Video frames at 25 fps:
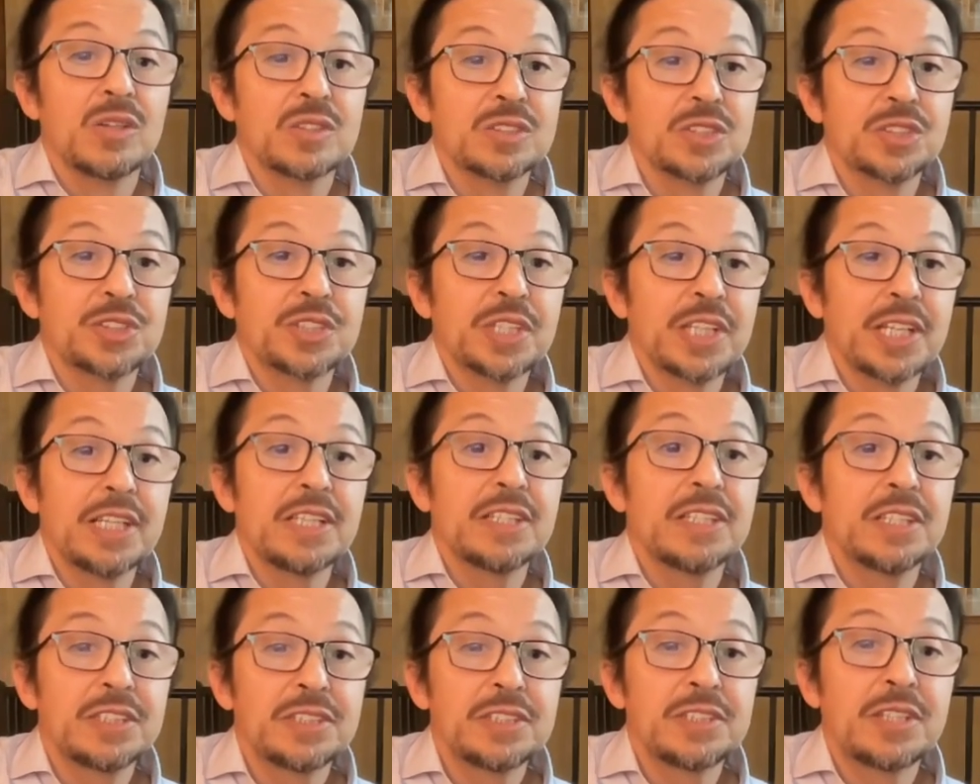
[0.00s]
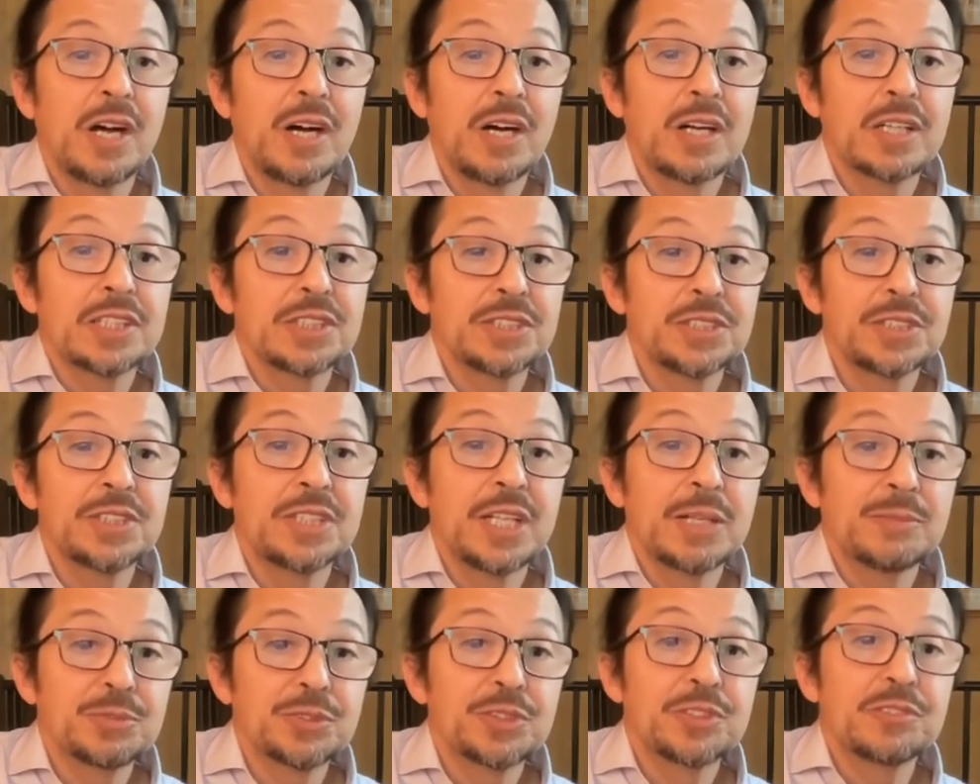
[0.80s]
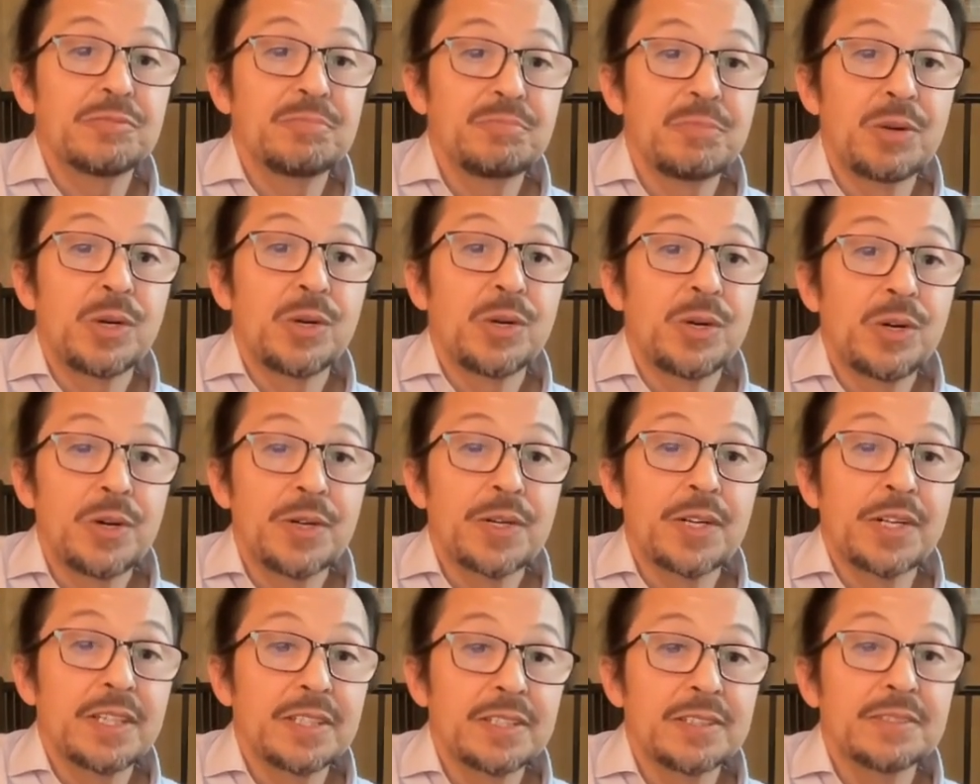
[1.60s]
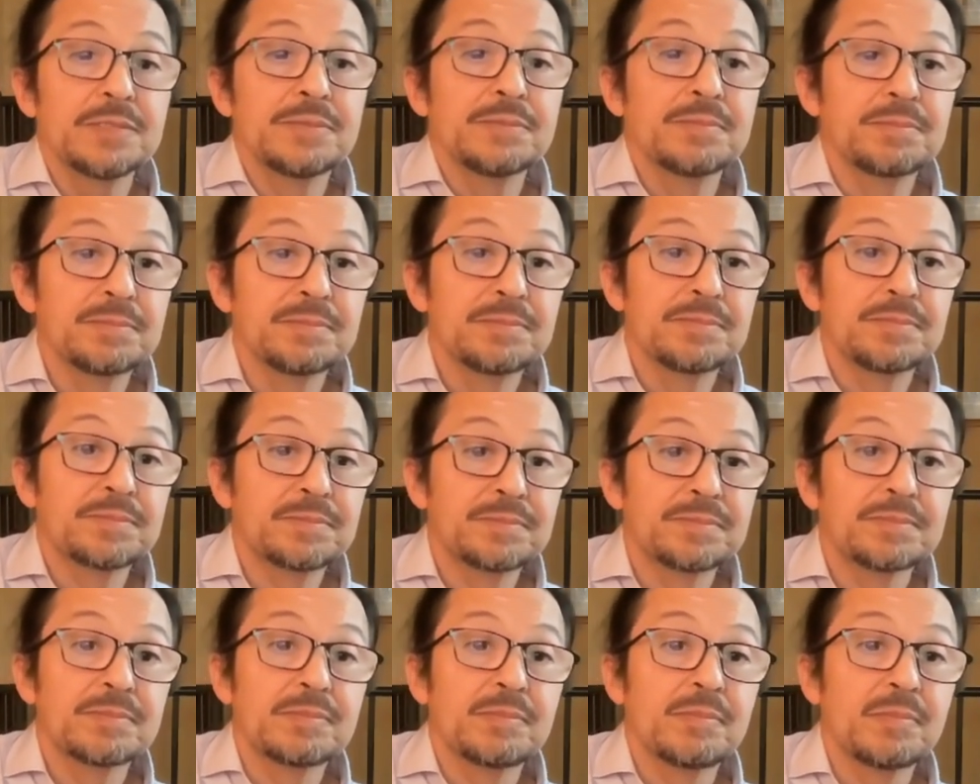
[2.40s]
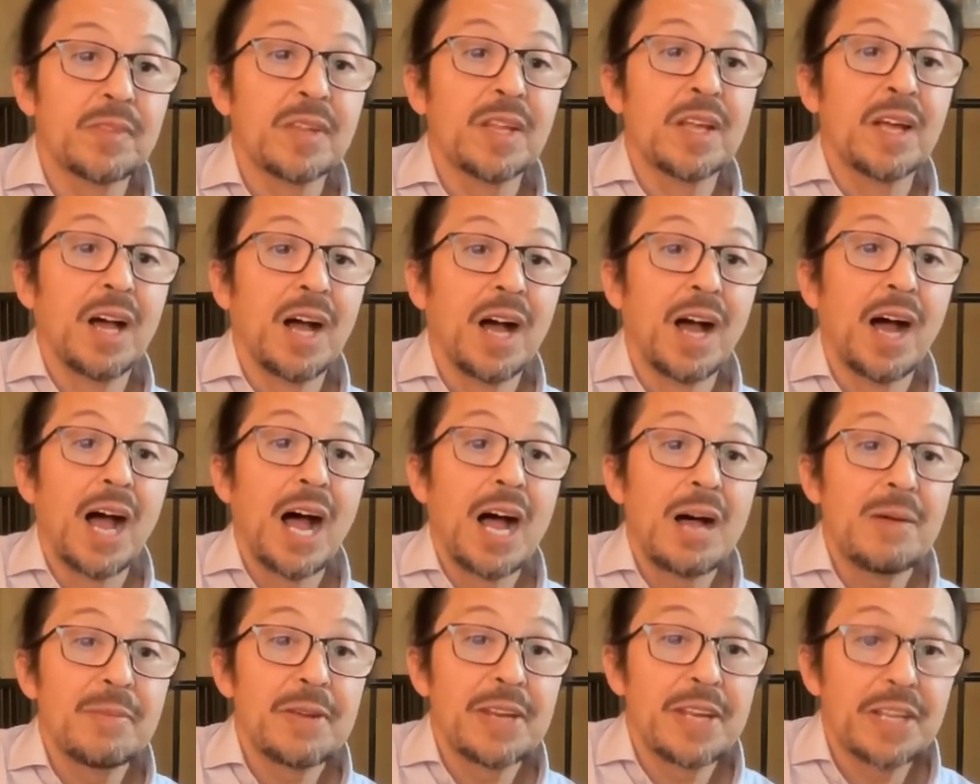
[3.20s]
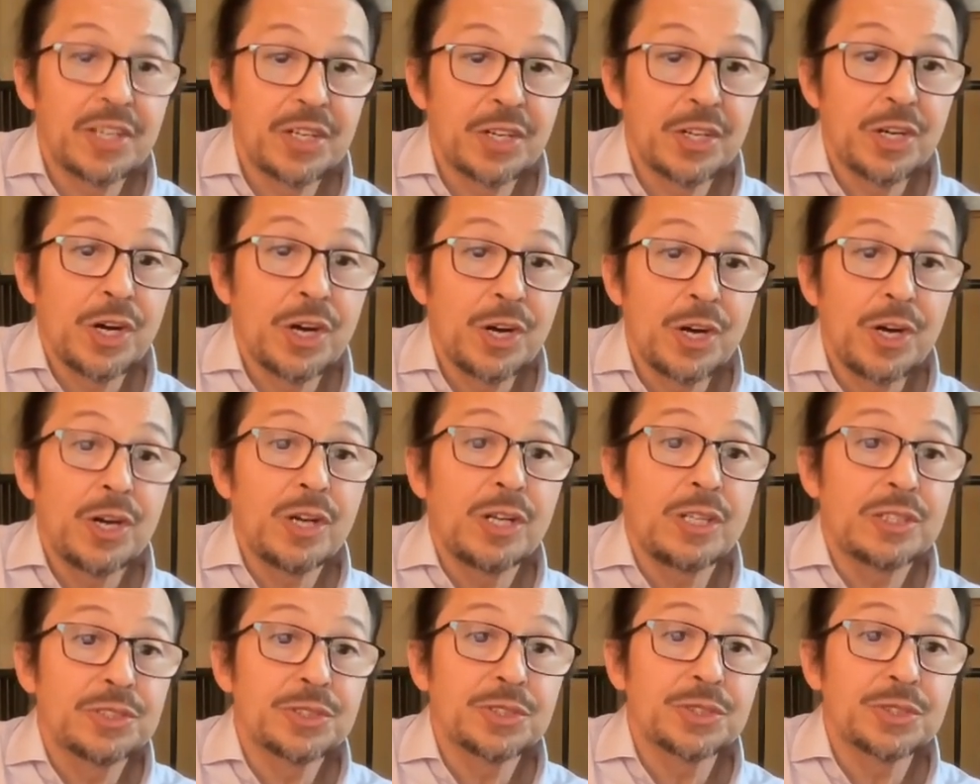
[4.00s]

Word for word: Just in the darkest depths of modern, I met a girl